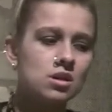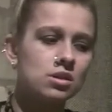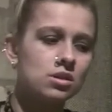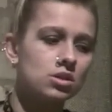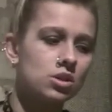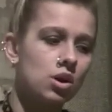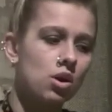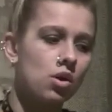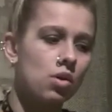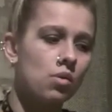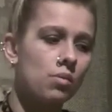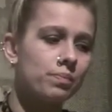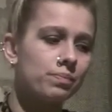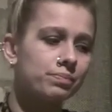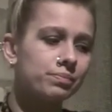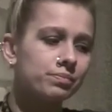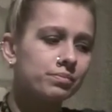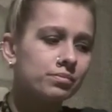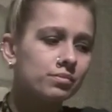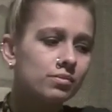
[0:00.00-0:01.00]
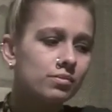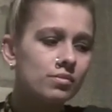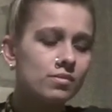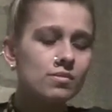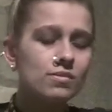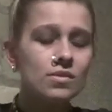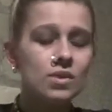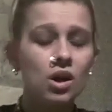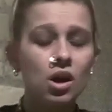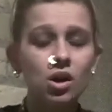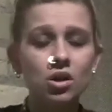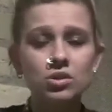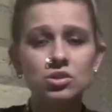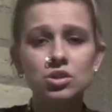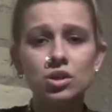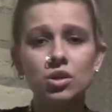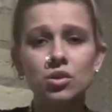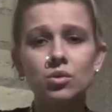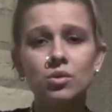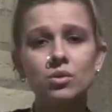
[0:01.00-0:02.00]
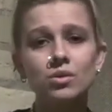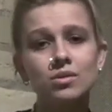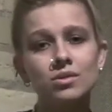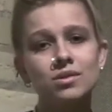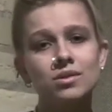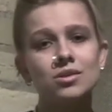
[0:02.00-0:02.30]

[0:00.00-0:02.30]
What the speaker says: So, also,